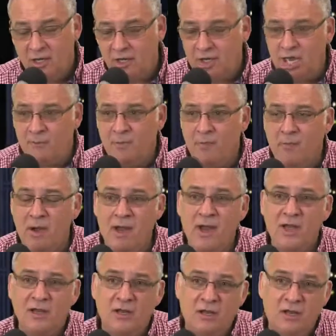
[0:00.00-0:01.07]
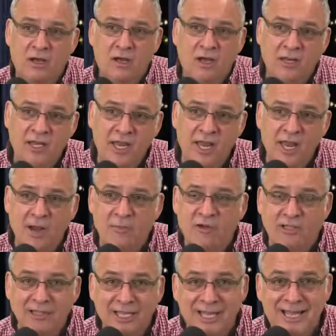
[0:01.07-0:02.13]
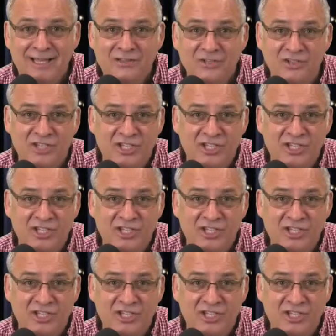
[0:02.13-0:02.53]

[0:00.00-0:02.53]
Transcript: Keep in mind, a camera lens,